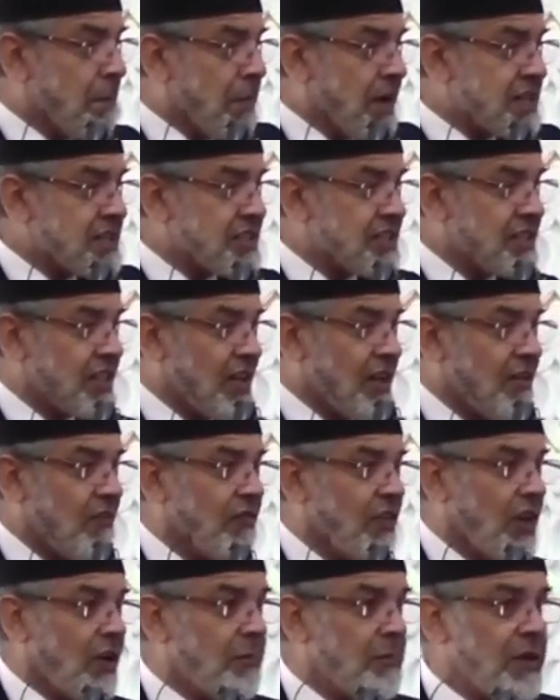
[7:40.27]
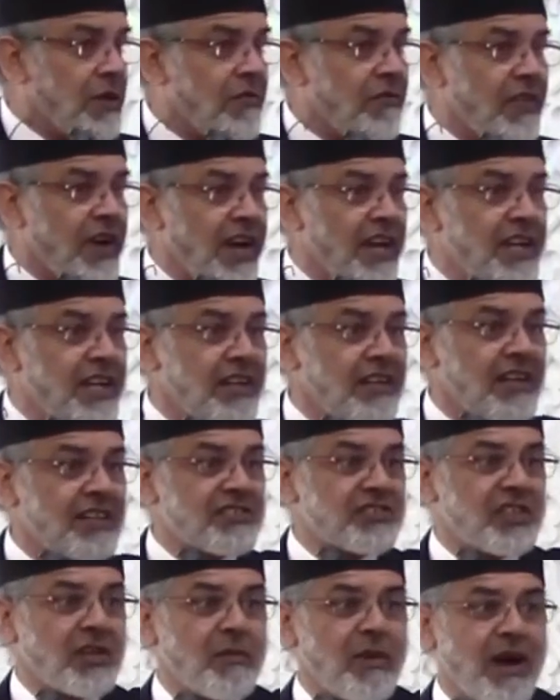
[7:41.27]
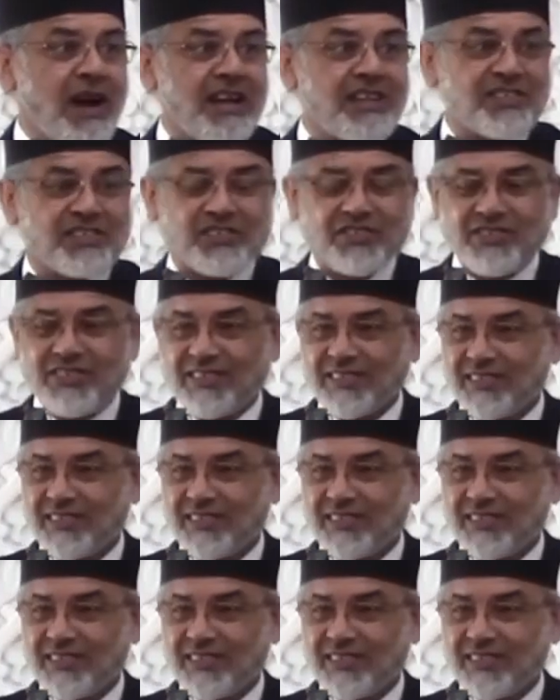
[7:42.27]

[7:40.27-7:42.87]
person will be very customized